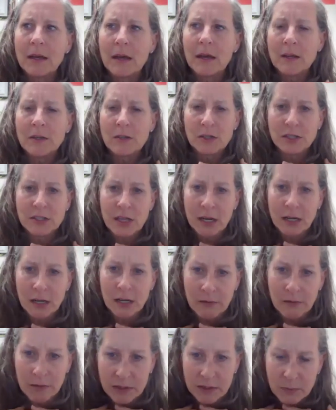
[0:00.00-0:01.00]
understanding
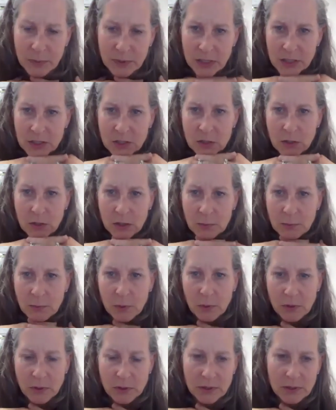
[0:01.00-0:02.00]
of its potential
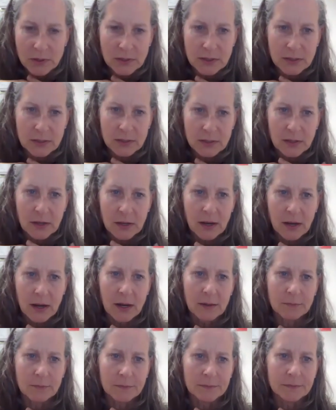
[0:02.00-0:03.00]
importance
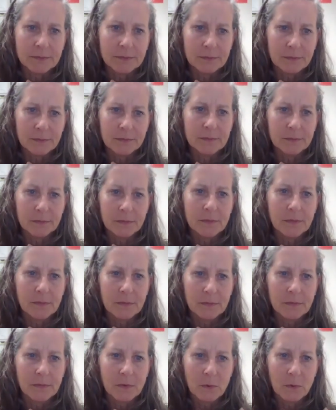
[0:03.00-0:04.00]

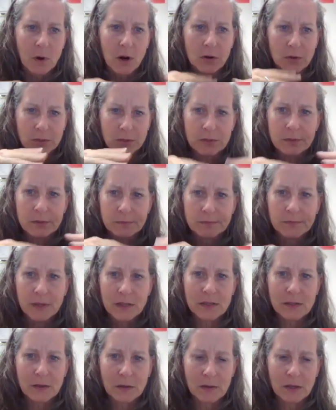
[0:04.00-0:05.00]
grows.
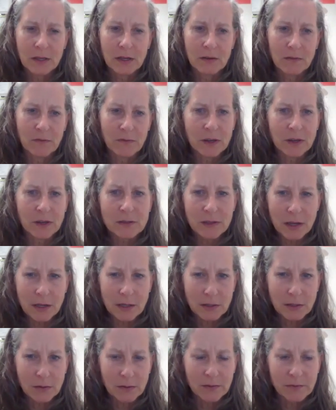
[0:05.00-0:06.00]
And so then it feels like
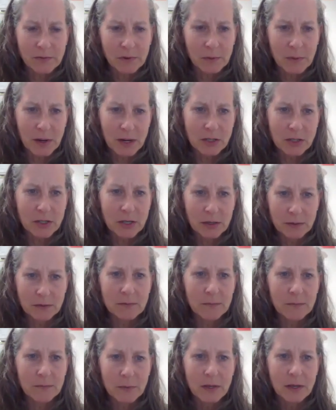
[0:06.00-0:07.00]
new information
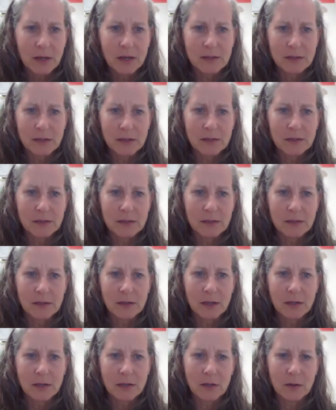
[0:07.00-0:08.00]
because it's
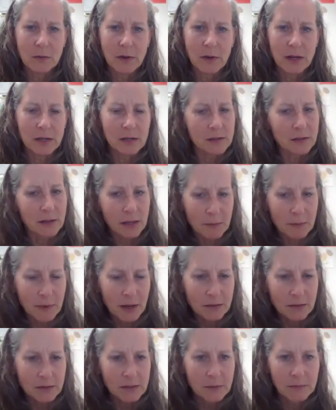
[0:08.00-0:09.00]
a new way to think
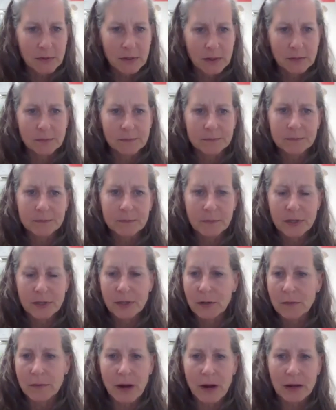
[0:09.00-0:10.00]
about something. But
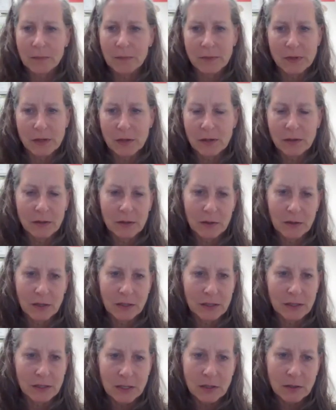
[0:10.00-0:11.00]
you're right. You
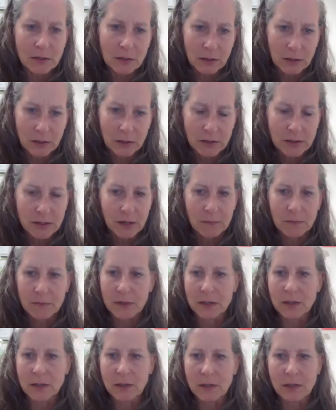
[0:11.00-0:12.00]
continue to learn
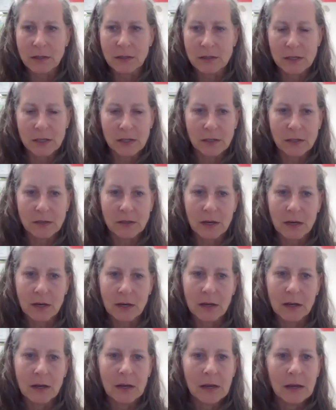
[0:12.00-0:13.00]
something. You continue
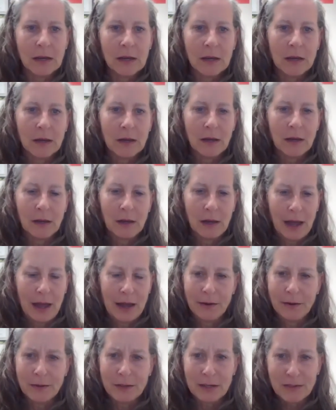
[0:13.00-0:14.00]
to, I
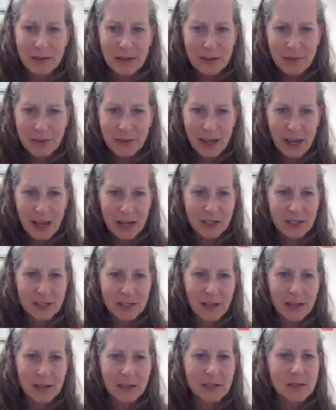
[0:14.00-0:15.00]
don't even catch
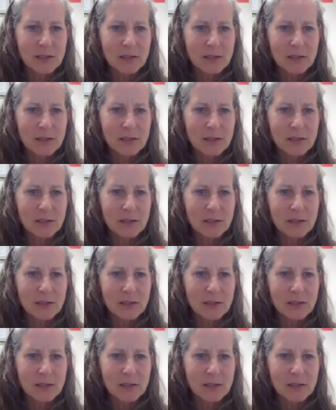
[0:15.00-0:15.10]
like